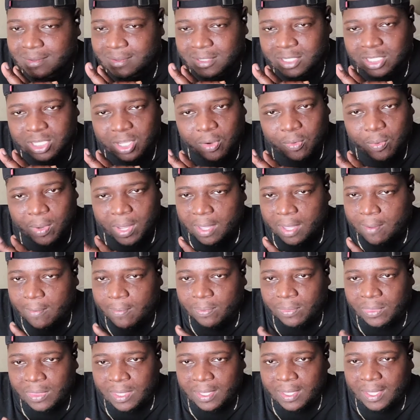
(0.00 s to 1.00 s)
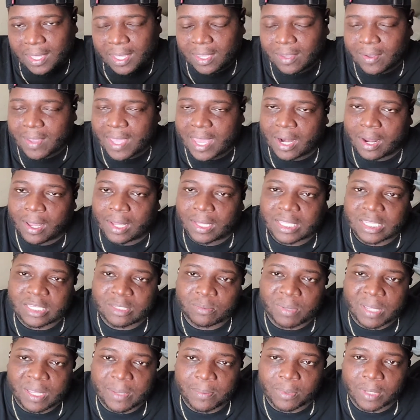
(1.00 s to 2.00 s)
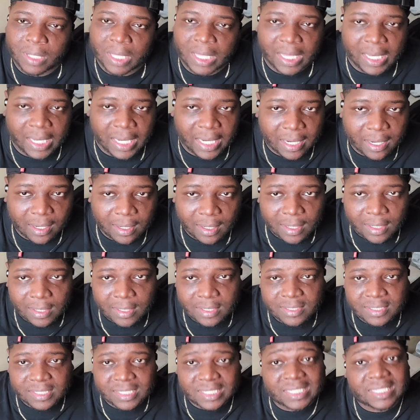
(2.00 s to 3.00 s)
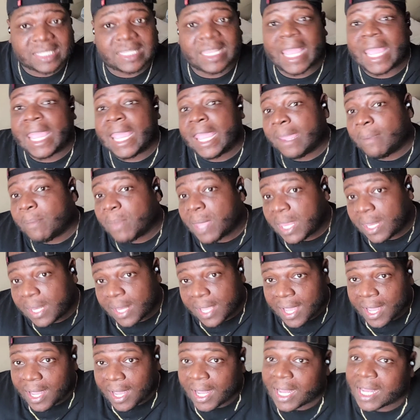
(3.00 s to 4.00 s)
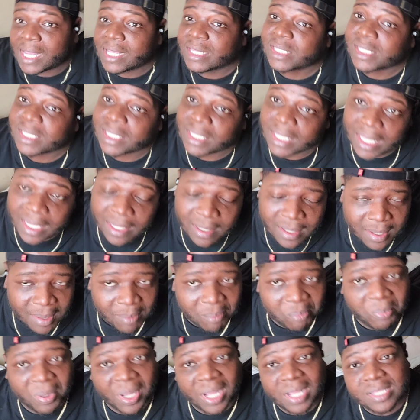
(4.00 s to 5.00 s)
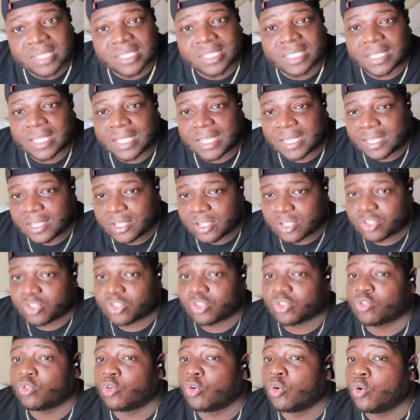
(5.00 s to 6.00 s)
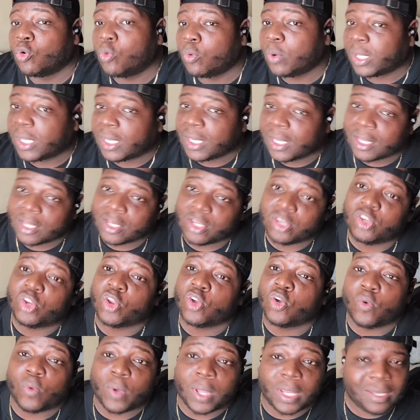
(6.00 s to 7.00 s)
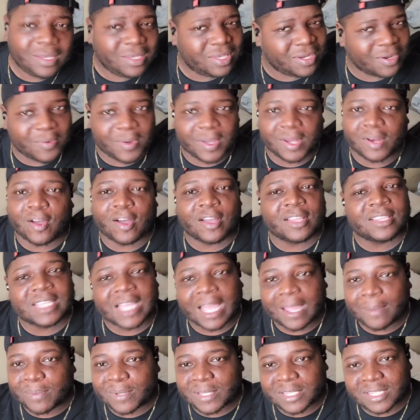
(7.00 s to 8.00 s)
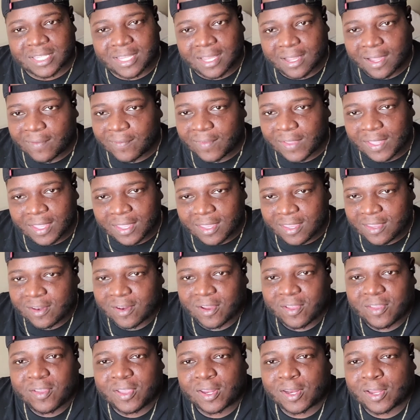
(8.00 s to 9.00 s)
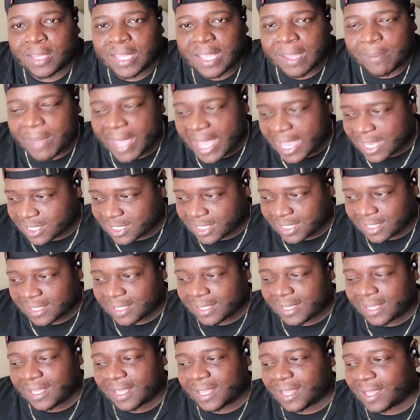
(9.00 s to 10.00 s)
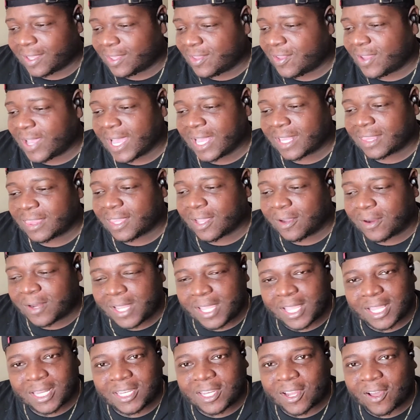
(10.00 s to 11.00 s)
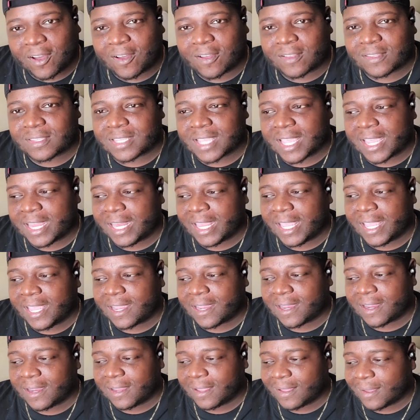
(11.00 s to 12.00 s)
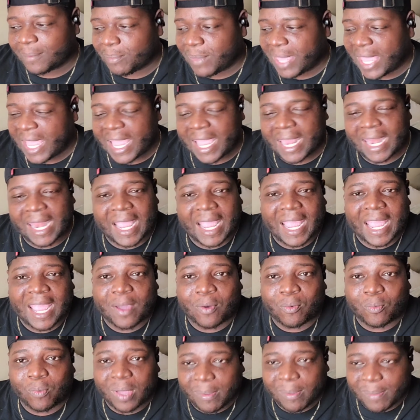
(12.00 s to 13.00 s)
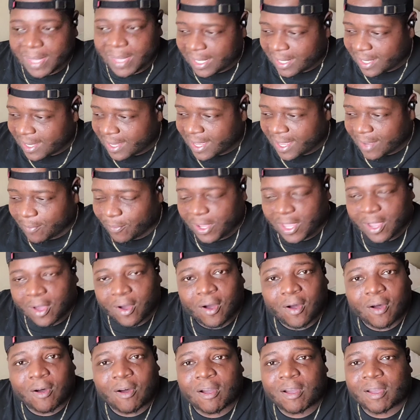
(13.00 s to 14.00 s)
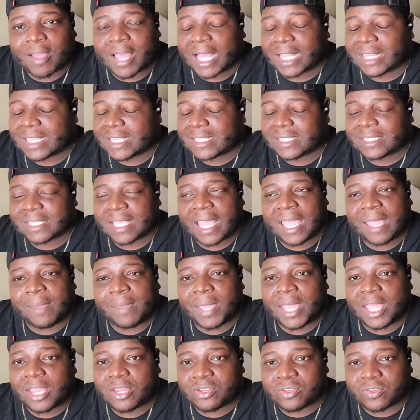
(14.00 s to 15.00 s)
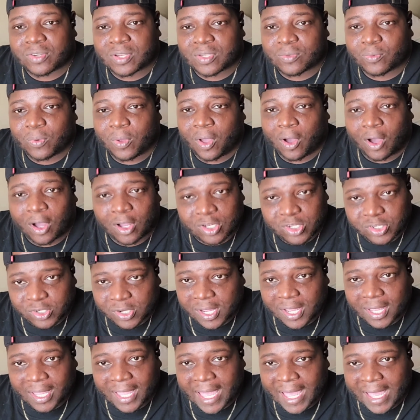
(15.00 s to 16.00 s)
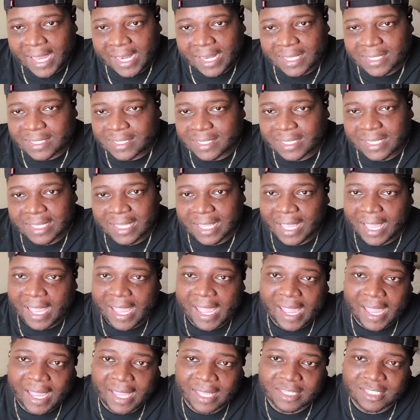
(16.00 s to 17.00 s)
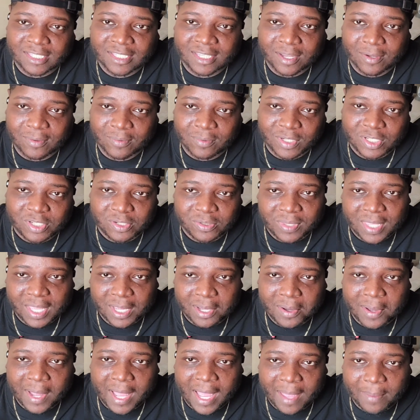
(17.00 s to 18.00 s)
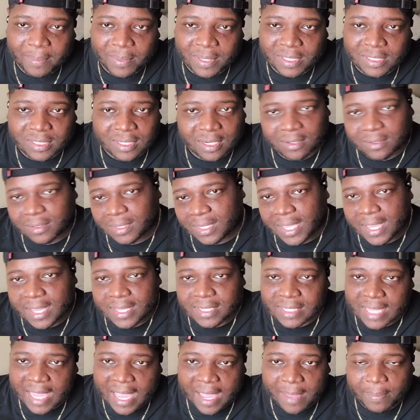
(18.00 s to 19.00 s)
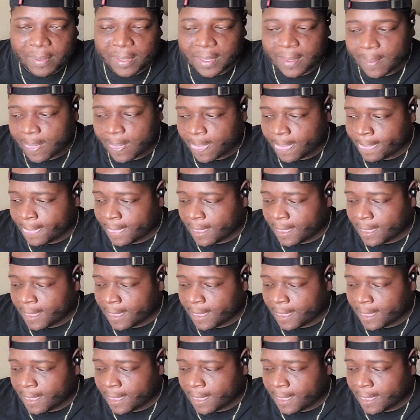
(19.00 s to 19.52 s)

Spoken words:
so well. You had all these people in here scheming, hustling, bustling, screwing, doing all type of stuff. You can only imagine. You got 30 adults in here, men and women. We all got the same interests. We all drug addicts. So what you think gonna happen? Certain things happen.